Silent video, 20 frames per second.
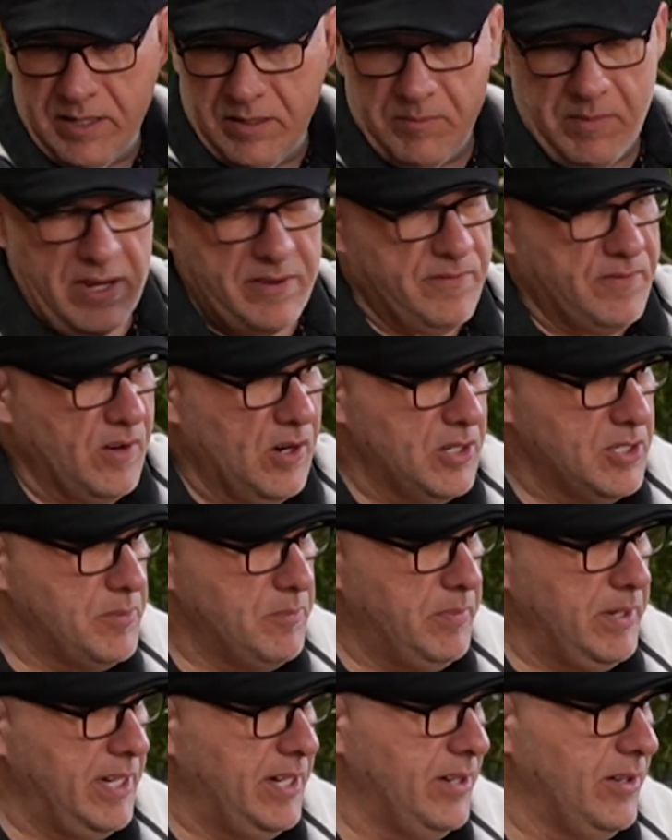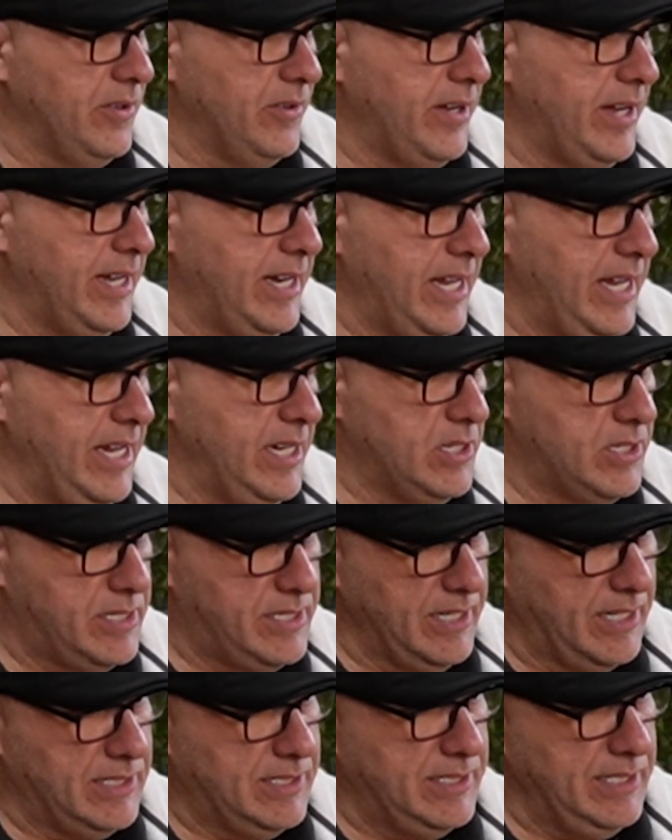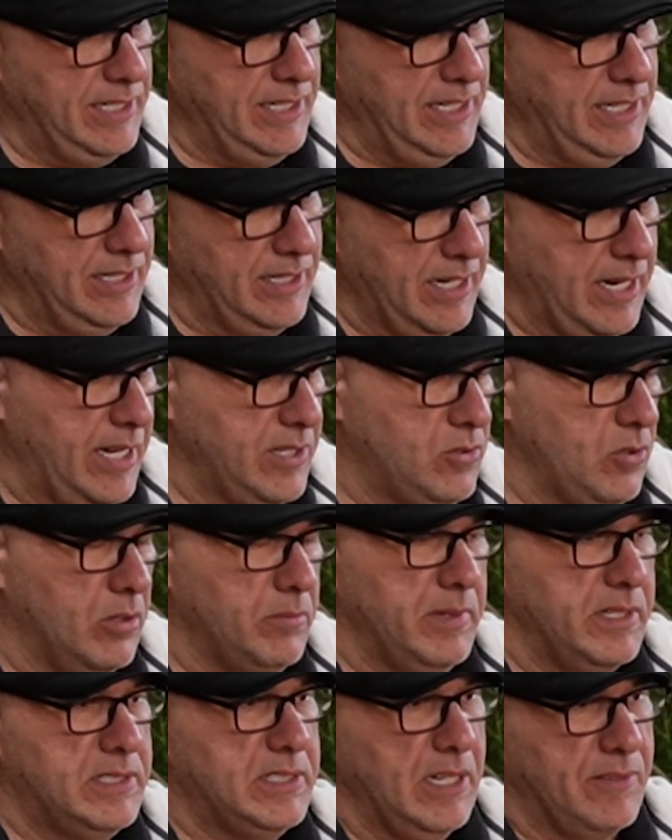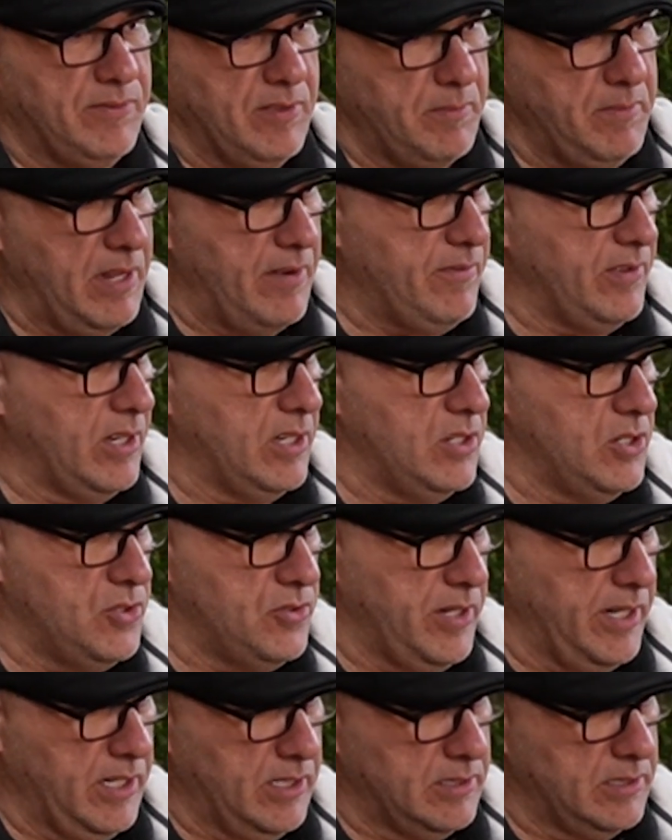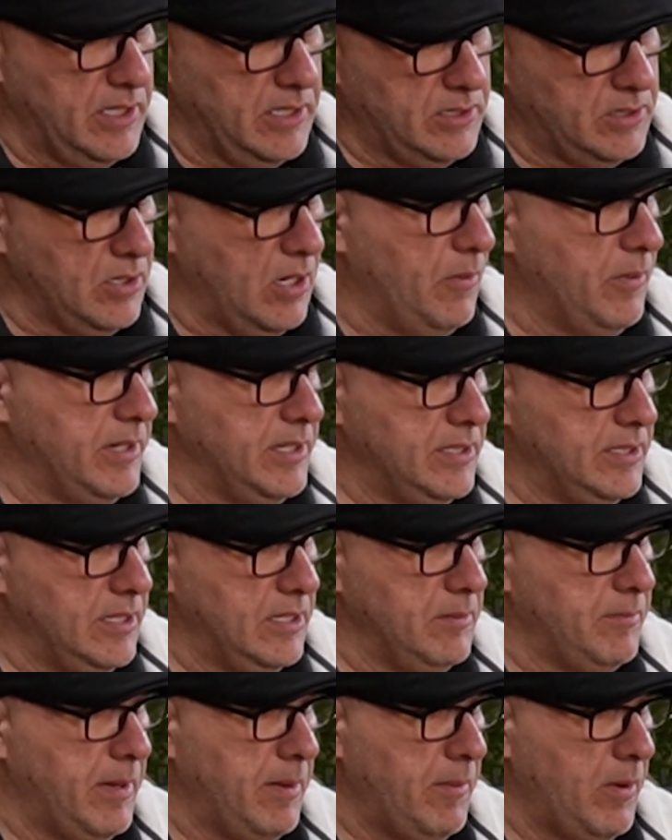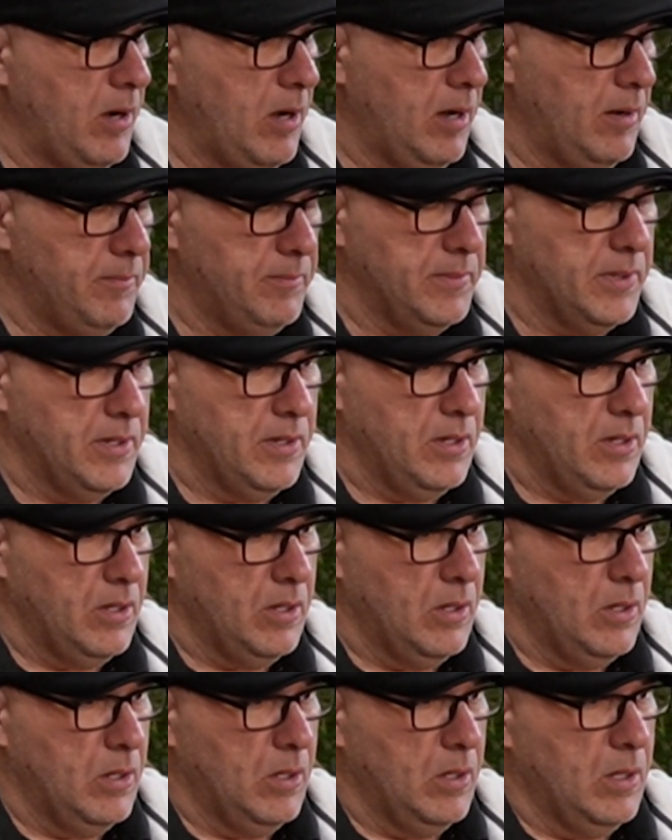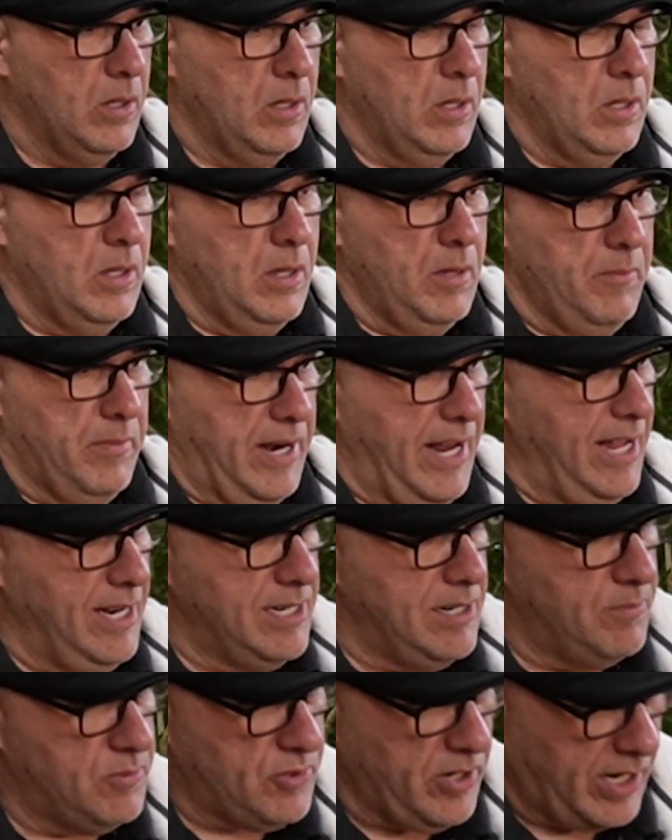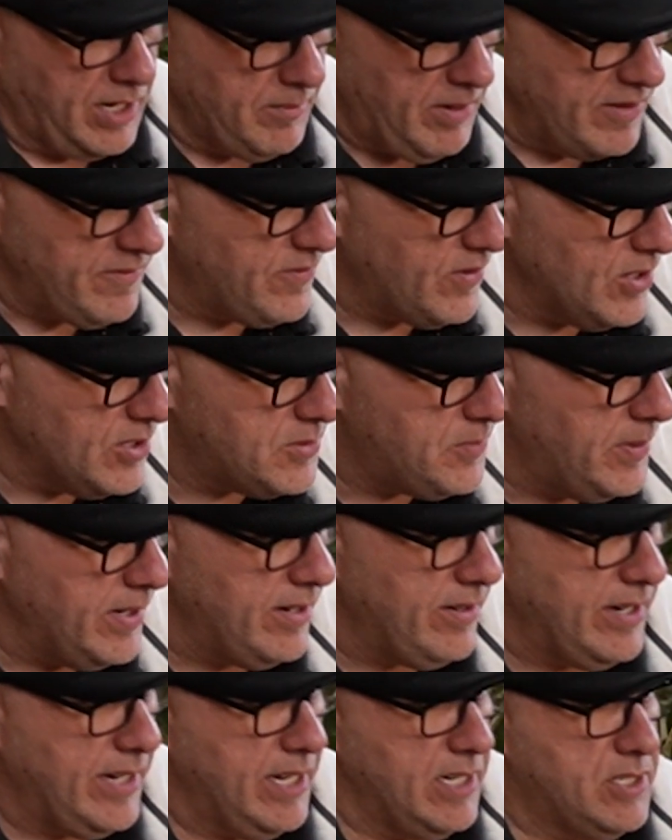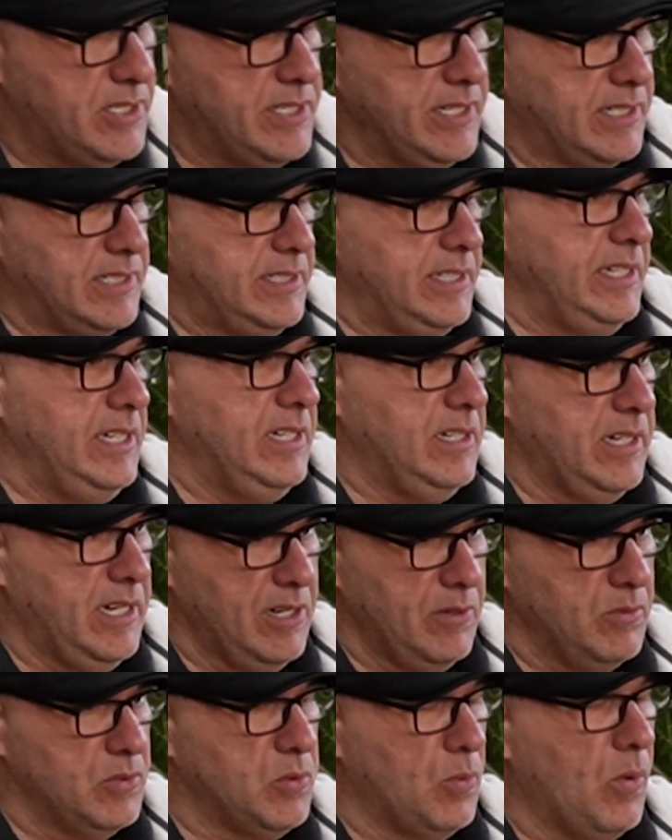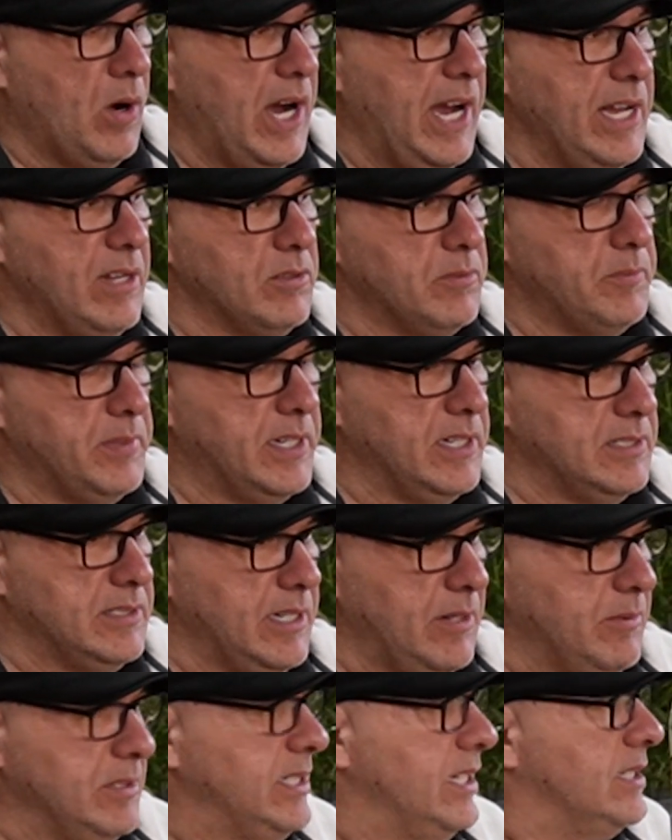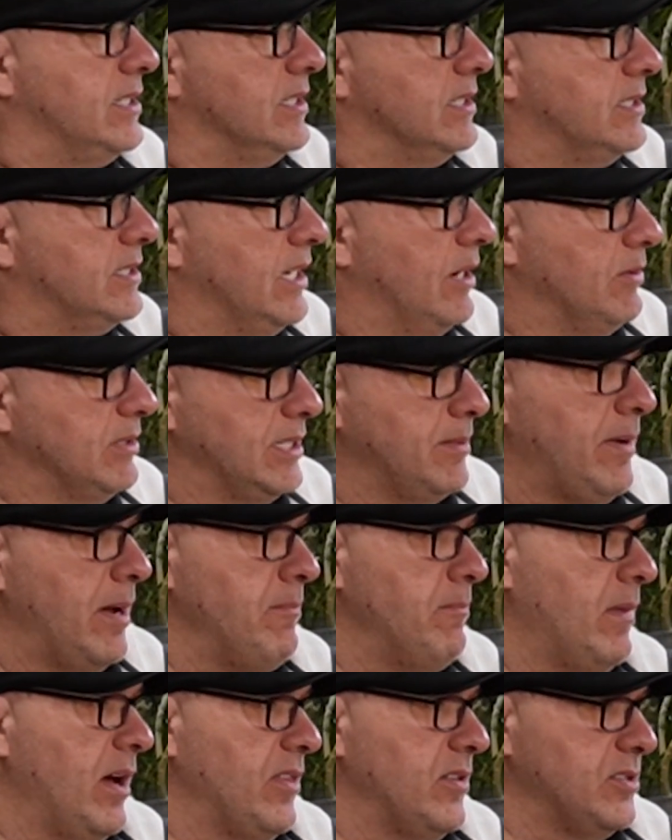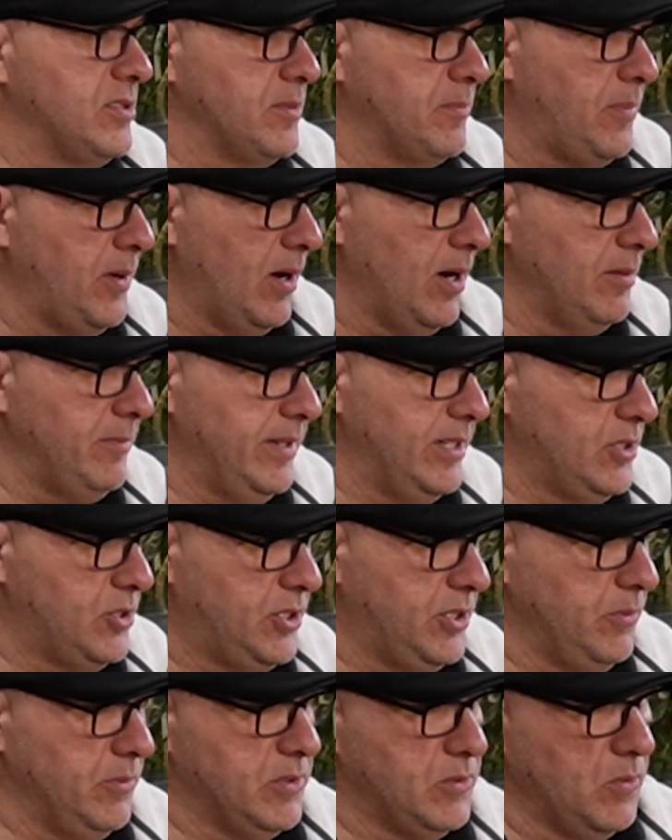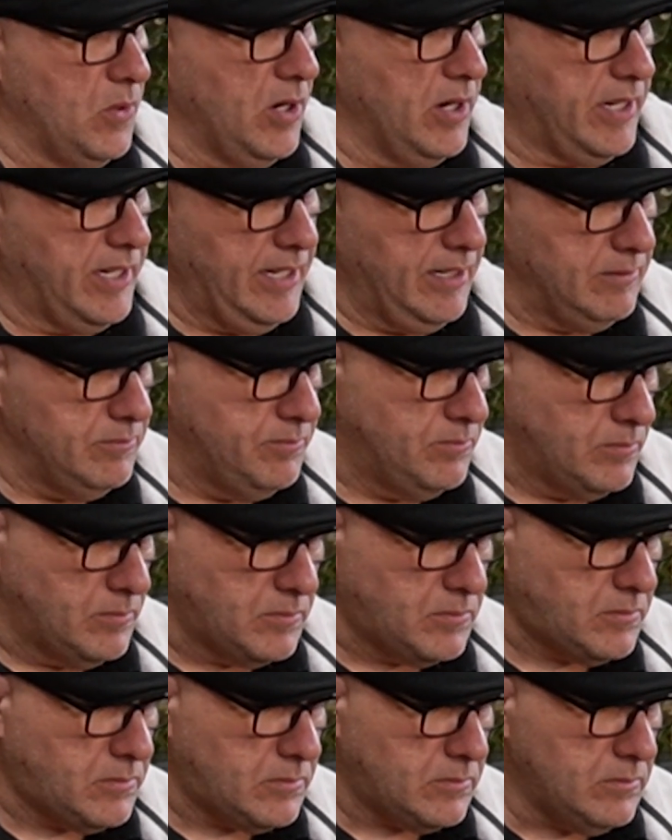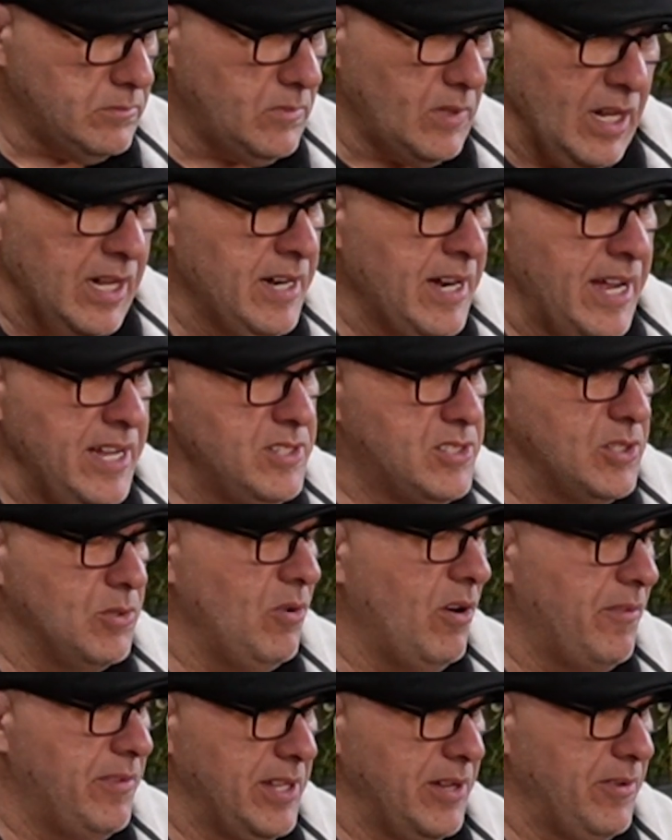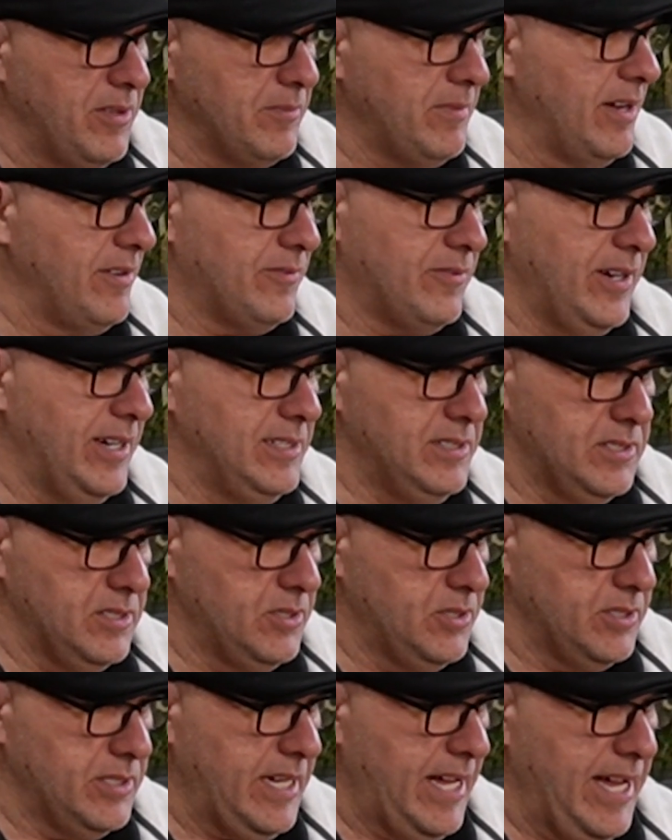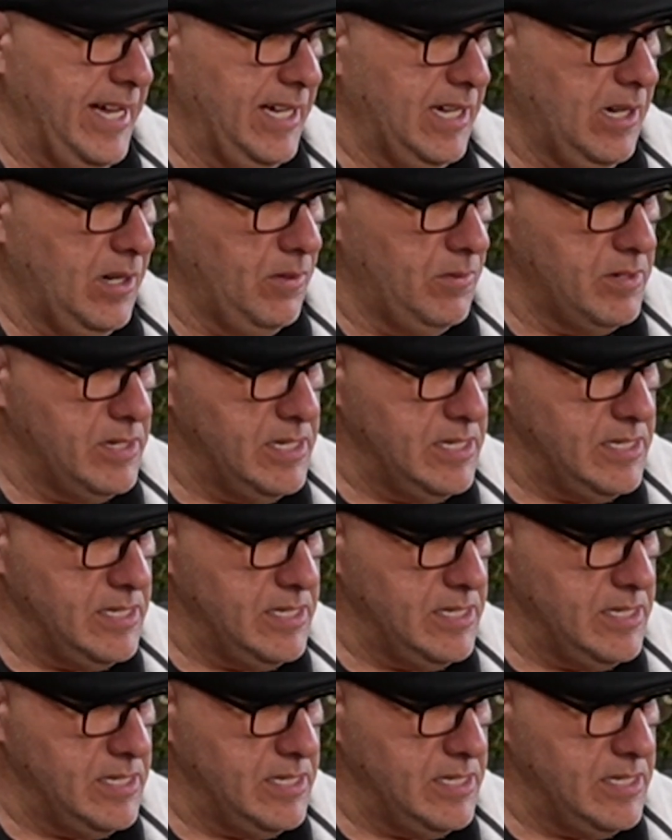my first beer at age 16, and I told myself I'm never gonna drink because I saw what it did to my mom. But I ended up drinking my first beer at age 16, and it was wild because I was at my mother's apartment. She was working, and I used to go over there with my friends and just hang out. And